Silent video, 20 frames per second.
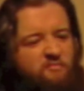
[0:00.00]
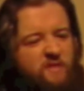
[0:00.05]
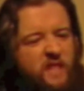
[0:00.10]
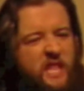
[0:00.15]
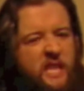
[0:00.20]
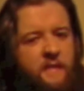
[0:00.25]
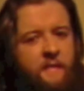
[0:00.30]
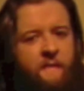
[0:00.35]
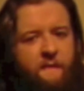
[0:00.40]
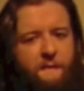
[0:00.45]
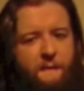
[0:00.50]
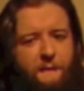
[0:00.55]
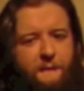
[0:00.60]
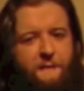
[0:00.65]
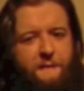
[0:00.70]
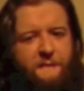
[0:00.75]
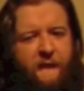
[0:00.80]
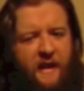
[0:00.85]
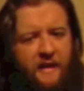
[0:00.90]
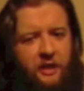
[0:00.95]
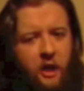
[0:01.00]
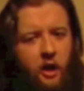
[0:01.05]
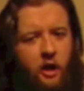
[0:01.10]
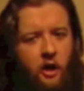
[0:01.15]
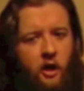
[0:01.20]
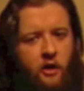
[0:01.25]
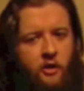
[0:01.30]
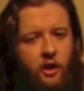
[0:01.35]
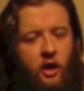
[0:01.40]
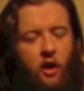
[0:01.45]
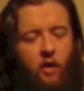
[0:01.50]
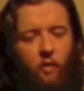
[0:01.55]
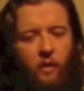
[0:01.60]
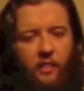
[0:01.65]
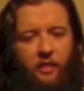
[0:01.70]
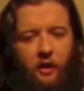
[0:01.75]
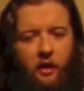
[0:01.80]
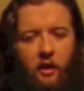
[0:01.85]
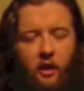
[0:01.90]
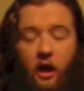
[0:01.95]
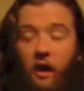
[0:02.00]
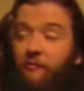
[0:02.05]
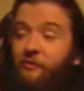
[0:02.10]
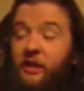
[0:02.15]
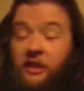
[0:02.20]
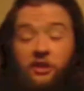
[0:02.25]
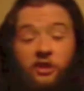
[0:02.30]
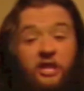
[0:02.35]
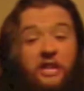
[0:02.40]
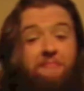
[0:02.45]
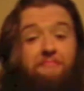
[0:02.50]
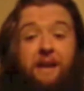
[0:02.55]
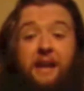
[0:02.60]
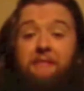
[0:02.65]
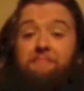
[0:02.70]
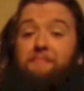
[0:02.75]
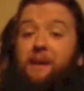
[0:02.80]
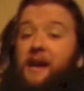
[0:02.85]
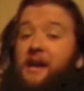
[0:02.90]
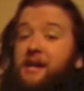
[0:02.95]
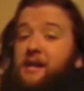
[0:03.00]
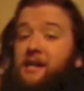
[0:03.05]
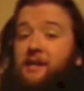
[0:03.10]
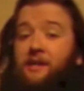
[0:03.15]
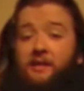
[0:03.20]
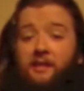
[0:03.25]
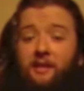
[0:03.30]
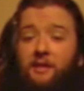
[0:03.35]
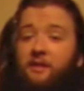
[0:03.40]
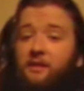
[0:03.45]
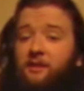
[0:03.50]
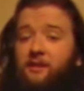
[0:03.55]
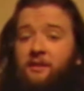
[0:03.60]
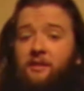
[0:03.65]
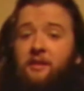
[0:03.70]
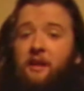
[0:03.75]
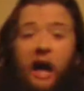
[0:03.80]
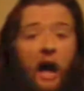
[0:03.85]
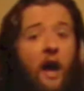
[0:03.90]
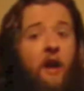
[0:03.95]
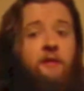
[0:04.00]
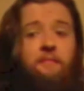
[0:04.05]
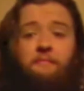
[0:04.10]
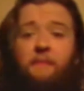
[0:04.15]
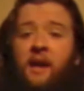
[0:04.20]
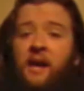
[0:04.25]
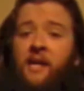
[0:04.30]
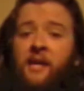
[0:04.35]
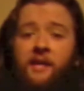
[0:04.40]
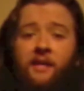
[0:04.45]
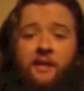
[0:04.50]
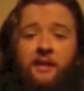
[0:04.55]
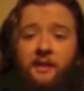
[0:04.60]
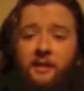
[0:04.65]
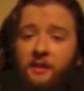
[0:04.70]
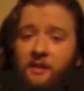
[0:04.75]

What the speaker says: infettered with her love that she may make, unmake,